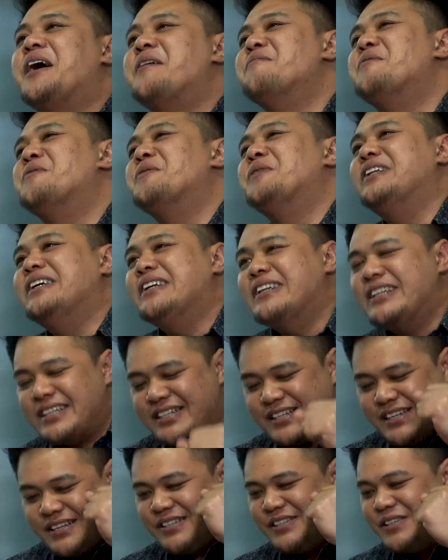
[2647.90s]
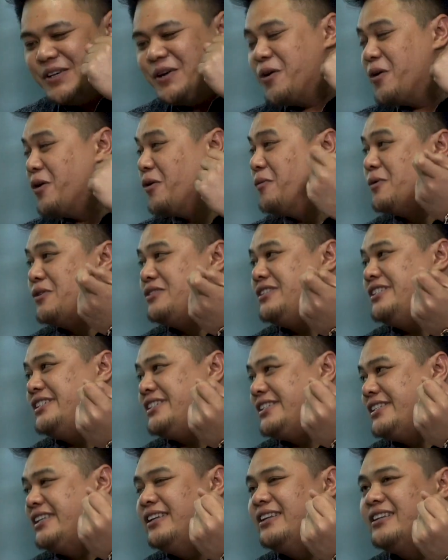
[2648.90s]
I'm holding the CEO
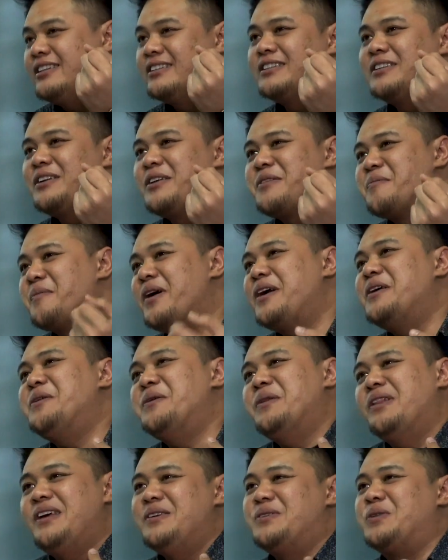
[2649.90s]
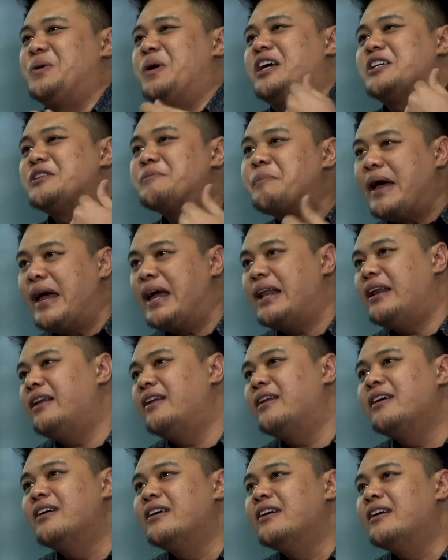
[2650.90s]
position. My duty is to expand
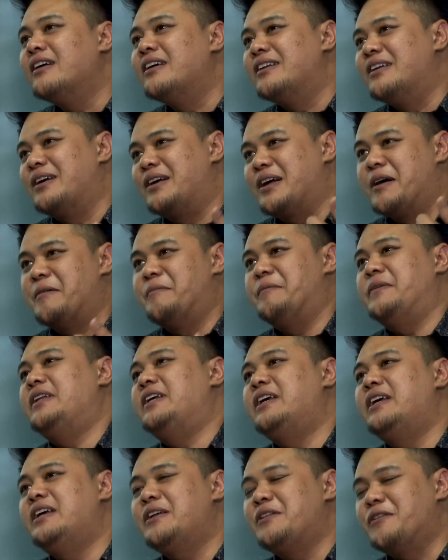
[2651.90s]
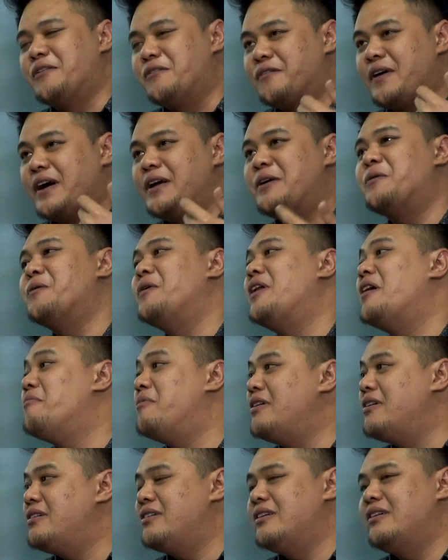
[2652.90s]
the company, to find
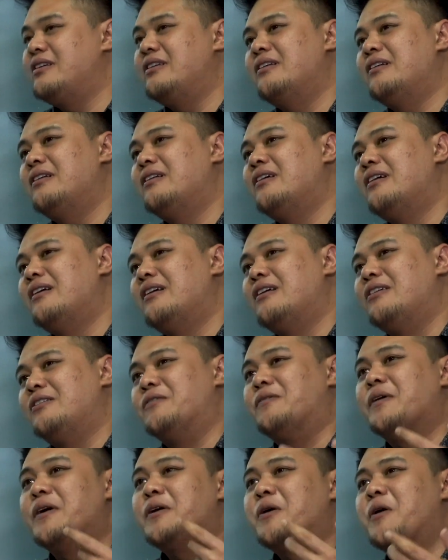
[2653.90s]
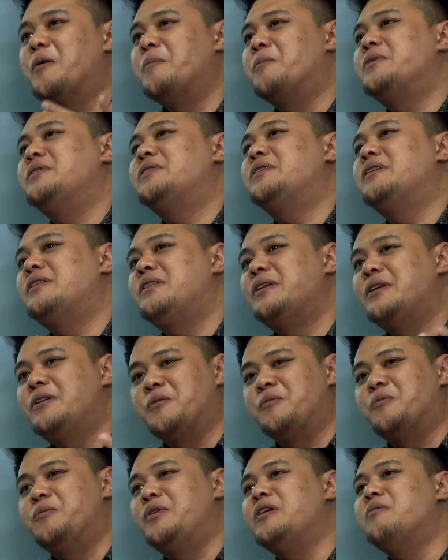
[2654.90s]
collaboration, to find opportunity
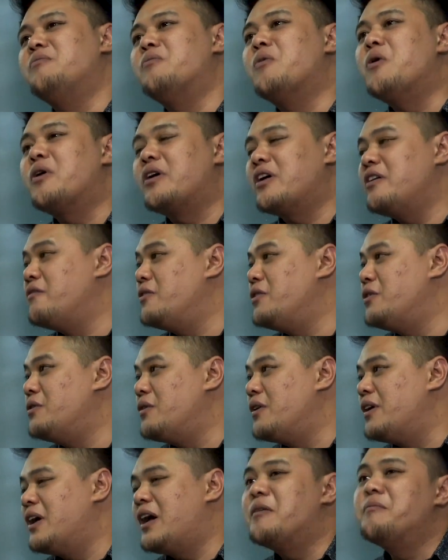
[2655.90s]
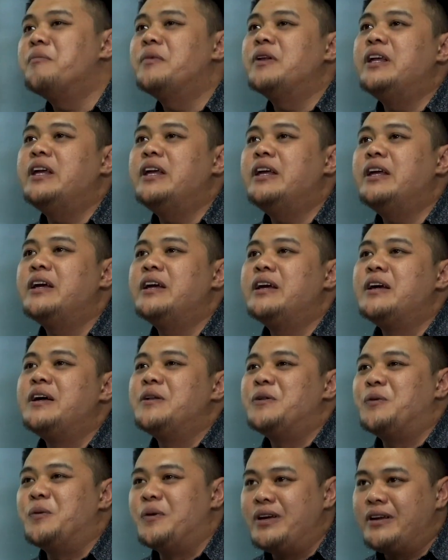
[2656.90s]
to bring more revenue to the company,
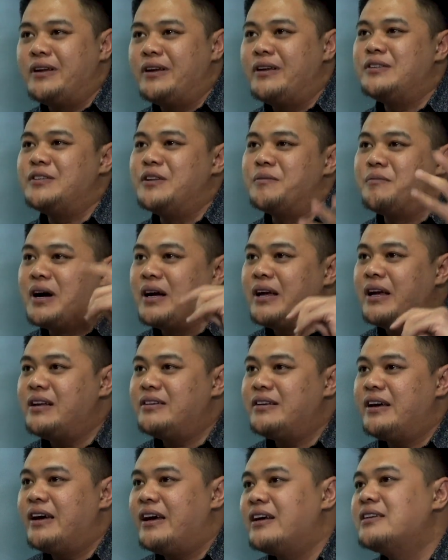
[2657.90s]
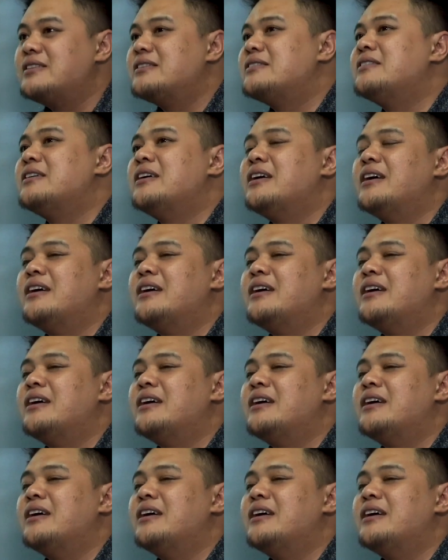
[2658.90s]
to increase the market shares.